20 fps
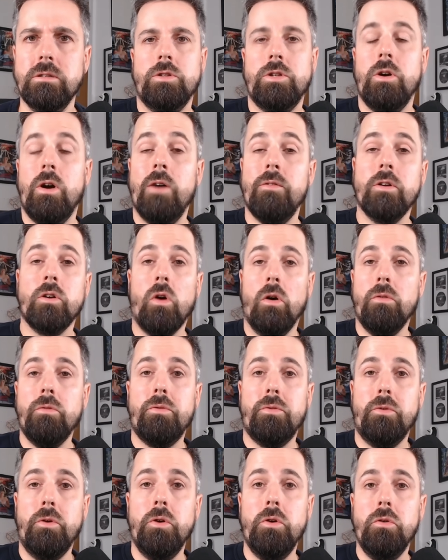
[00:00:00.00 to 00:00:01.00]
So having gone
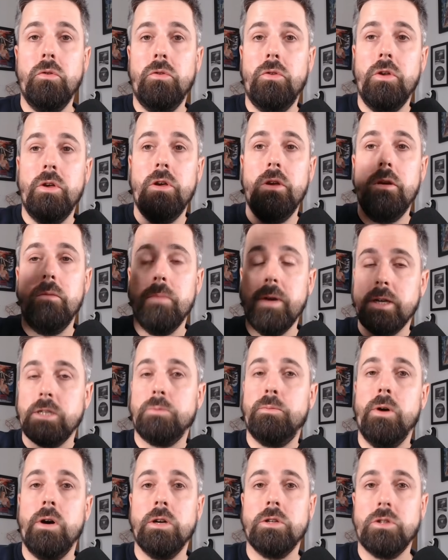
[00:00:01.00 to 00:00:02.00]
through the mix
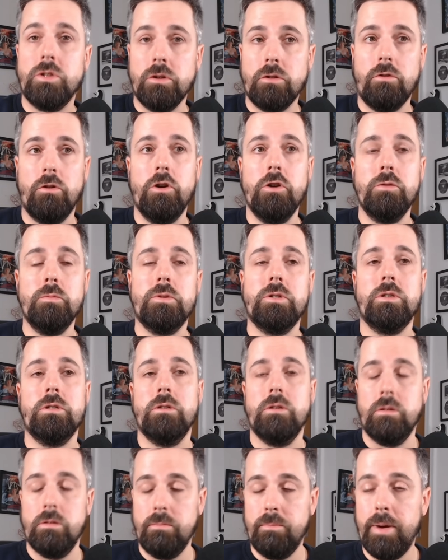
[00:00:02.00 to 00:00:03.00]
bus, the groups,